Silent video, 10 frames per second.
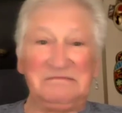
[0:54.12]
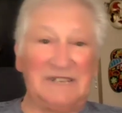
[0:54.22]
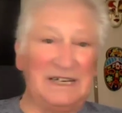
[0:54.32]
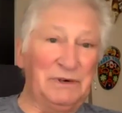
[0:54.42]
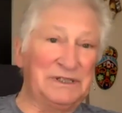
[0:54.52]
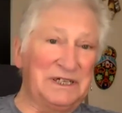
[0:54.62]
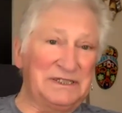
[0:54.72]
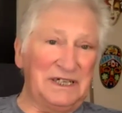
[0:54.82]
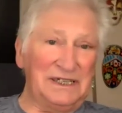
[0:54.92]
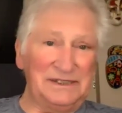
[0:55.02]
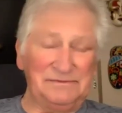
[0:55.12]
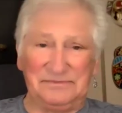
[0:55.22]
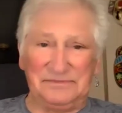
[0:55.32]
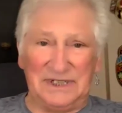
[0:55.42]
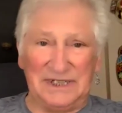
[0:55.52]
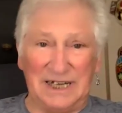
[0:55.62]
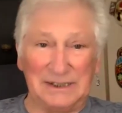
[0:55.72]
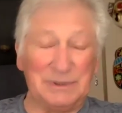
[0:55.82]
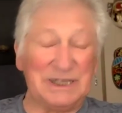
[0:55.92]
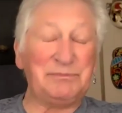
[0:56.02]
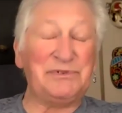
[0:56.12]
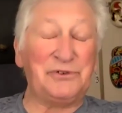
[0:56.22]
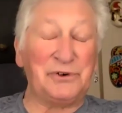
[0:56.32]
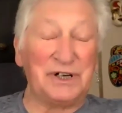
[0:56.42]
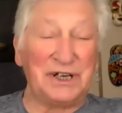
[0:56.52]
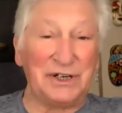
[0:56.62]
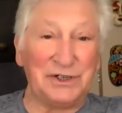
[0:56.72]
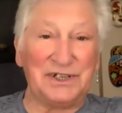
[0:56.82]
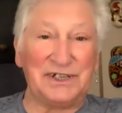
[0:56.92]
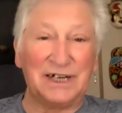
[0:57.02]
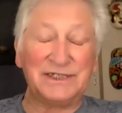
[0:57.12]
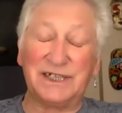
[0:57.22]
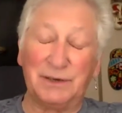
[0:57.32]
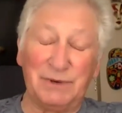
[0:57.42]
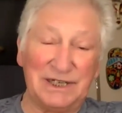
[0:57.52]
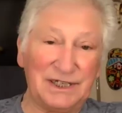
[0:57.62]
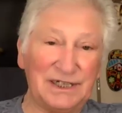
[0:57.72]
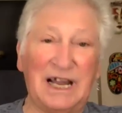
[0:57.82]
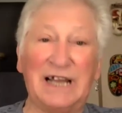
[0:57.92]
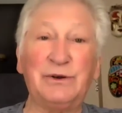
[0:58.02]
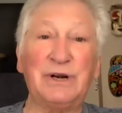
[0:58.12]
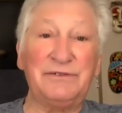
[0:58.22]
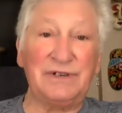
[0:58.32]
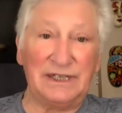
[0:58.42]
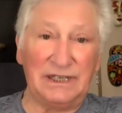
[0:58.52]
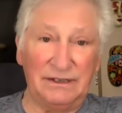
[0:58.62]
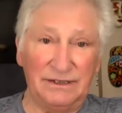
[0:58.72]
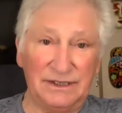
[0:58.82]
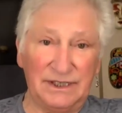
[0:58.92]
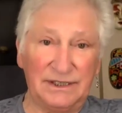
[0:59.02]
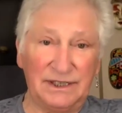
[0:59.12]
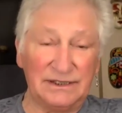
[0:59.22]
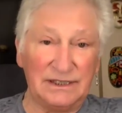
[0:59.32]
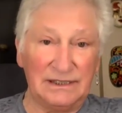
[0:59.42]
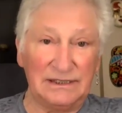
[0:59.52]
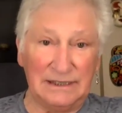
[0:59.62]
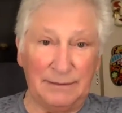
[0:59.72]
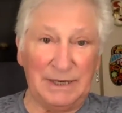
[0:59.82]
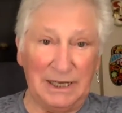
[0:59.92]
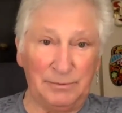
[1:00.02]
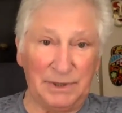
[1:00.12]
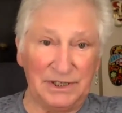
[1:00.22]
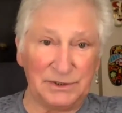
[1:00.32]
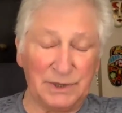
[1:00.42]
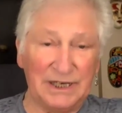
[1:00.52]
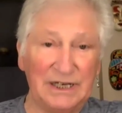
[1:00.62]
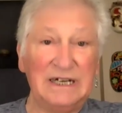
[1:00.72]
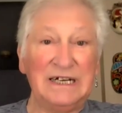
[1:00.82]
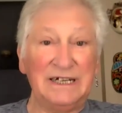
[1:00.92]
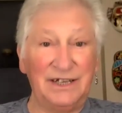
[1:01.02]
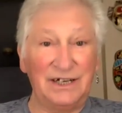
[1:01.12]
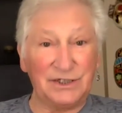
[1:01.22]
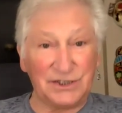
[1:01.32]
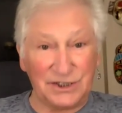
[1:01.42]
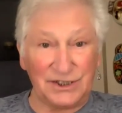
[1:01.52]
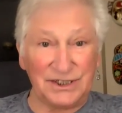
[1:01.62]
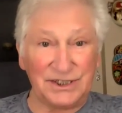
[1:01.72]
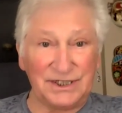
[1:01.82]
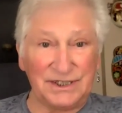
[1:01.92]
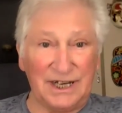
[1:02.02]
that he wanted to tell the doctor, but before he could, the doctor said, "No, wait a second. I don't even need to hear the details. Let me help you this way." there's a circus in